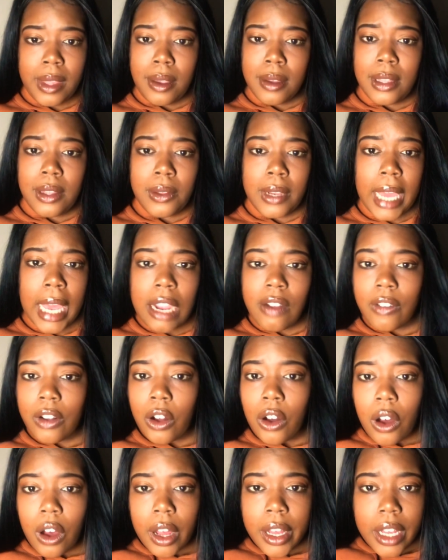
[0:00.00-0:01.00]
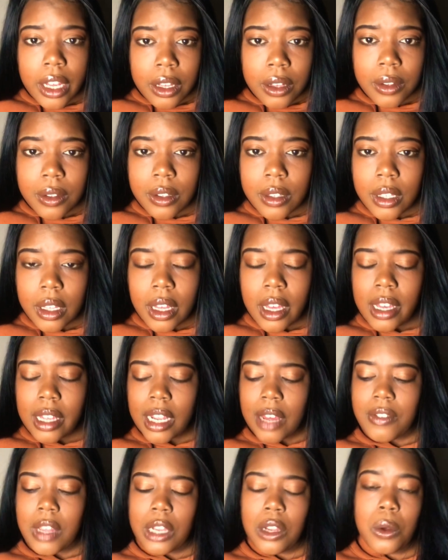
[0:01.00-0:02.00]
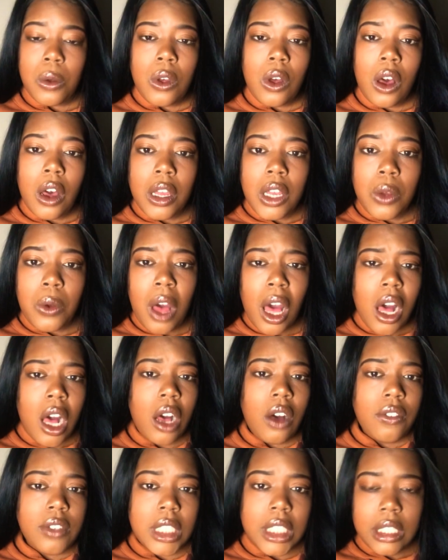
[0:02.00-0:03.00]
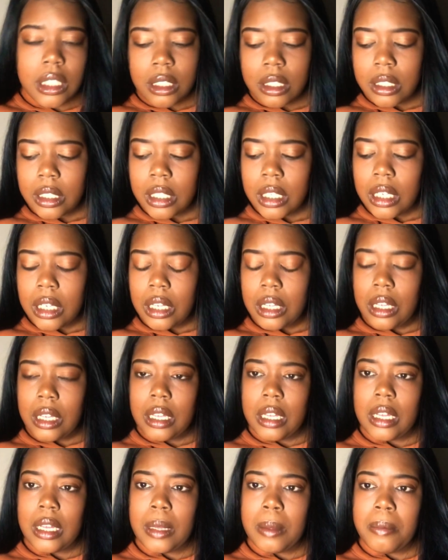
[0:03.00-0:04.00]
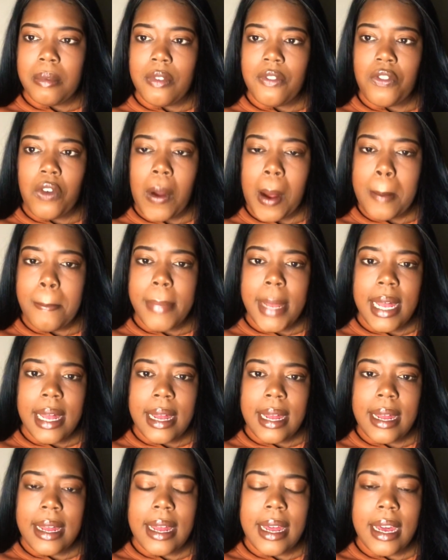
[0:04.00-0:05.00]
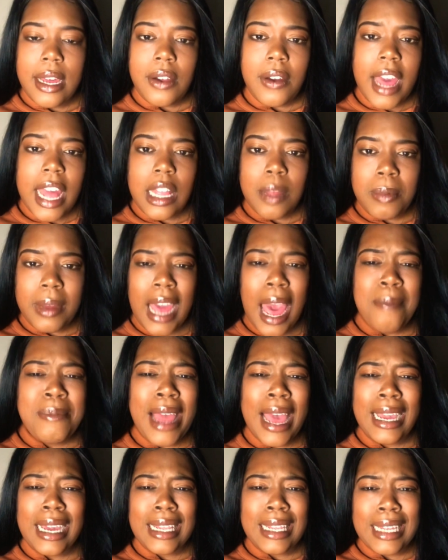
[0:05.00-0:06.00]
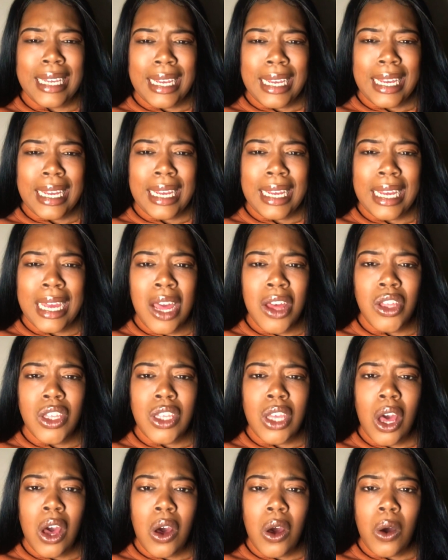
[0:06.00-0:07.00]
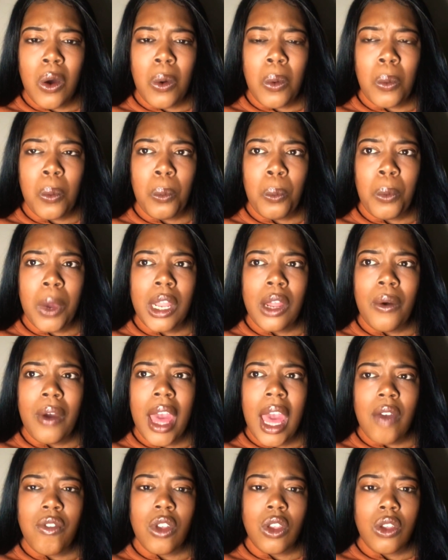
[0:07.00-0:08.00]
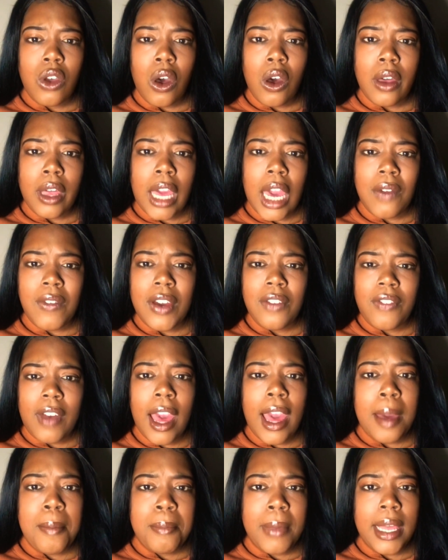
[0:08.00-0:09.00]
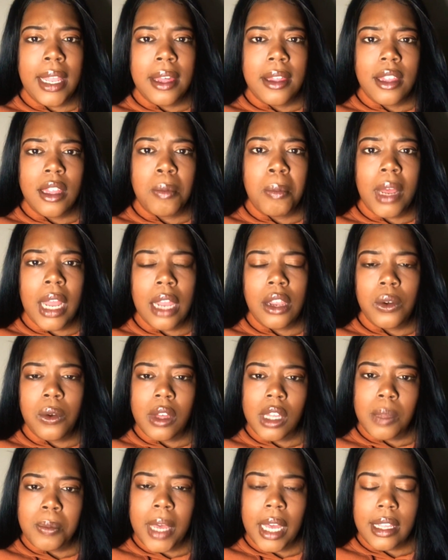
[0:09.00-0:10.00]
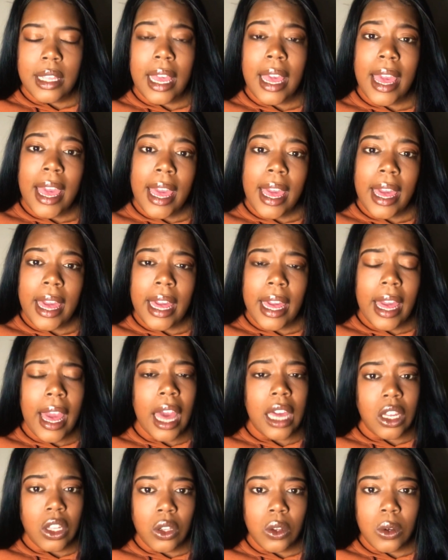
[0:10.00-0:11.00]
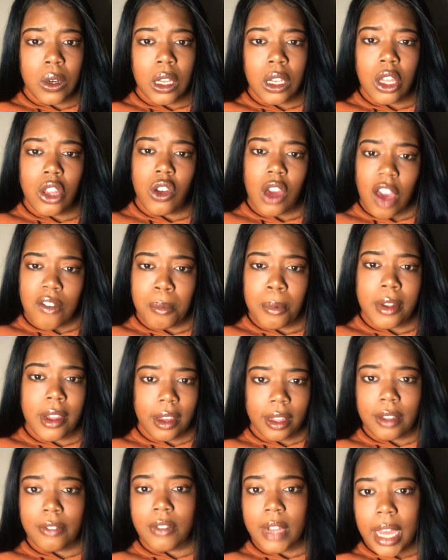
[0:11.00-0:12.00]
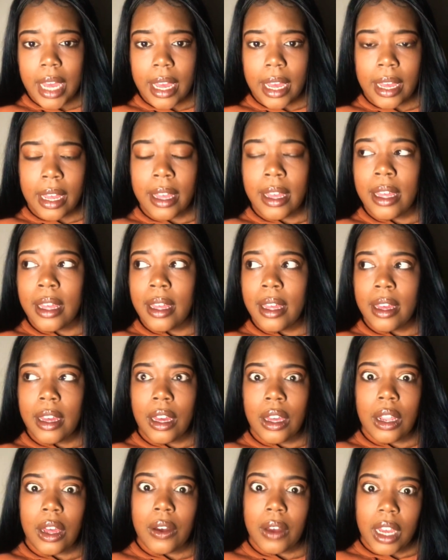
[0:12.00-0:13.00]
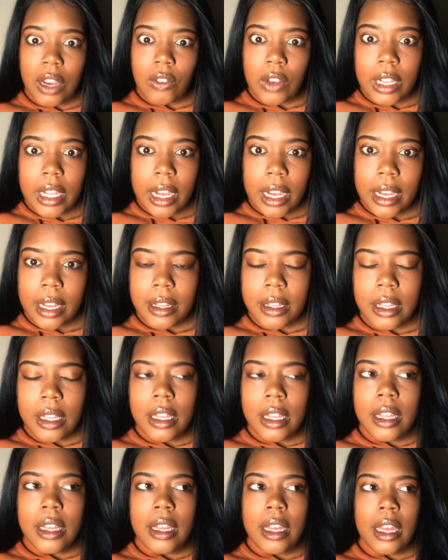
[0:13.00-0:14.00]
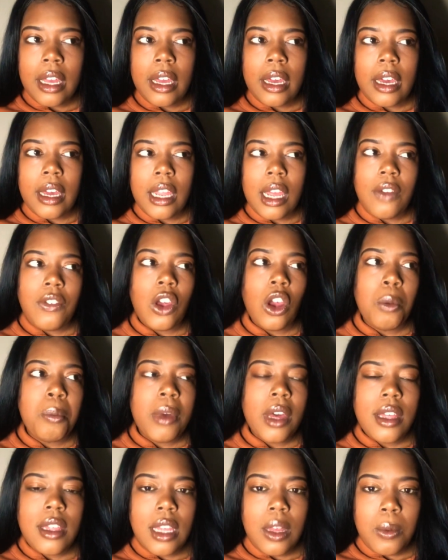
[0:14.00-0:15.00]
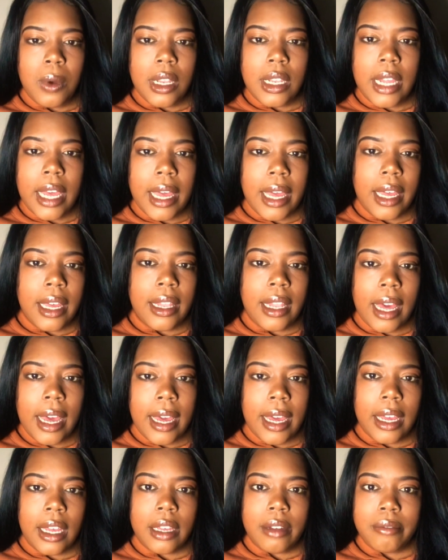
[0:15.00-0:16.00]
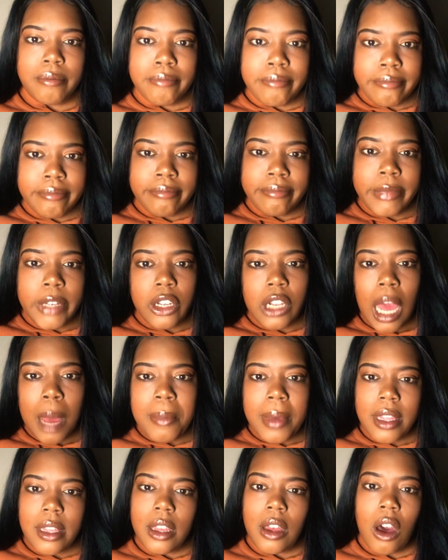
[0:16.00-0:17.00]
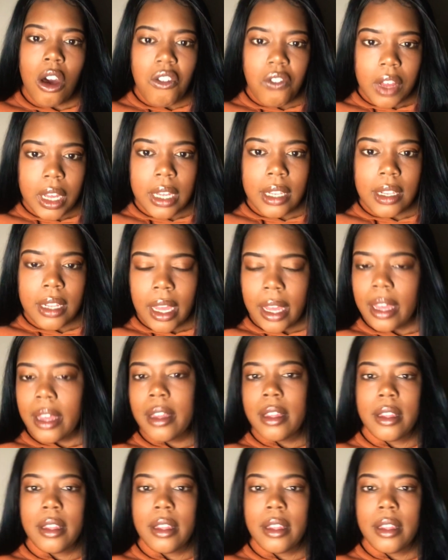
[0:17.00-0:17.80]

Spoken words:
Do they ever call you? And if they do call you, how often? For me, it don't have to be, I'm not clingy, so we don't have to talk every 5 minutes, but I do expect a, hey, how you doing? Did you have a productive day? Every day. And if you're busy one day, like, you're not busy all fucking day.